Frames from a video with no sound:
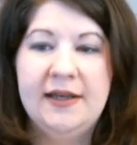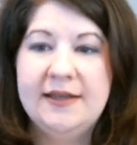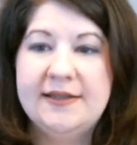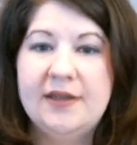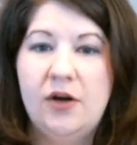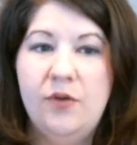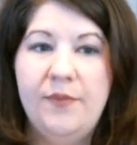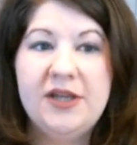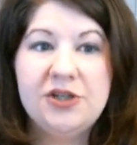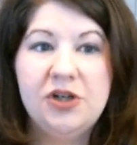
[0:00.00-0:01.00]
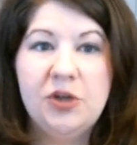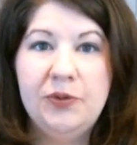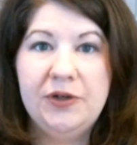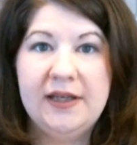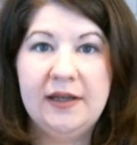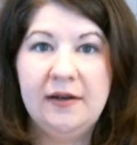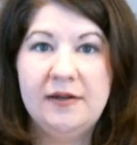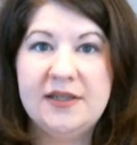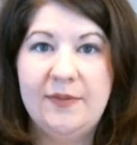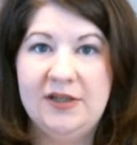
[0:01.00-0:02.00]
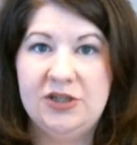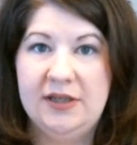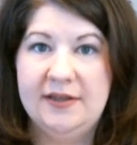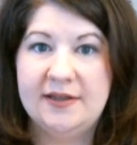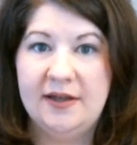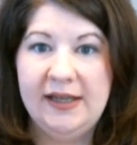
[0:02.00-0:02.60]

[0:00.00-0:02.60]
So make sure you're putting dimensions on